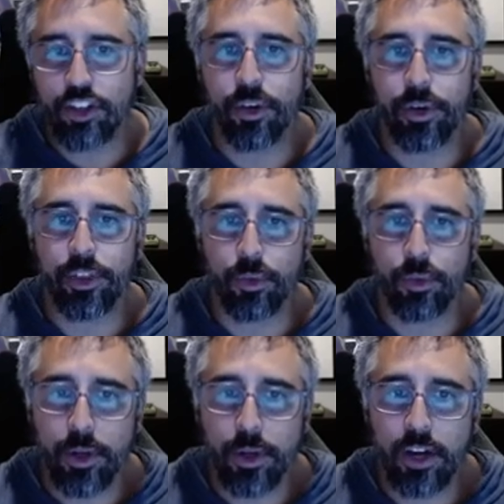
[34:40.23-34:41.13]
showing the
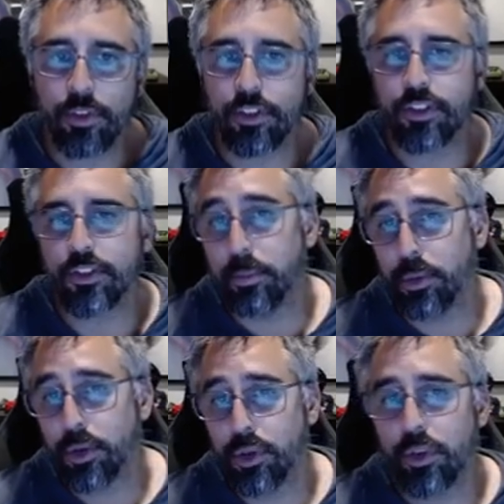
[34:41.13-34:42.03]
Rubicon versus the
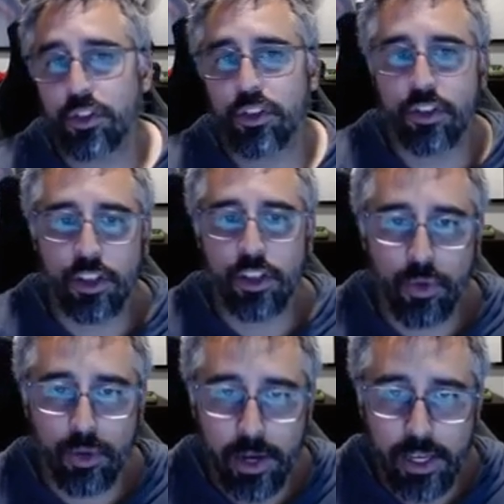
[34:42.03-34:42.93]
blue, which is the
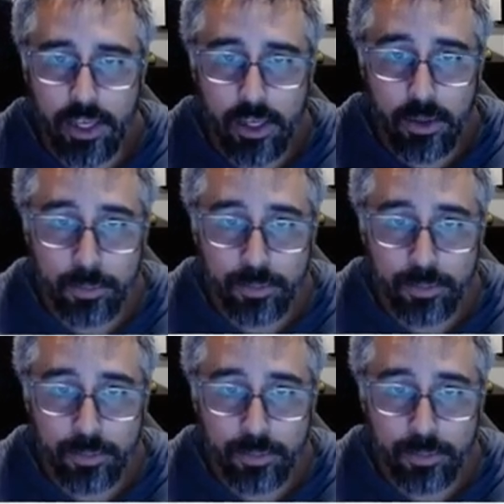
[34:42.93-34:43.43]
four by E.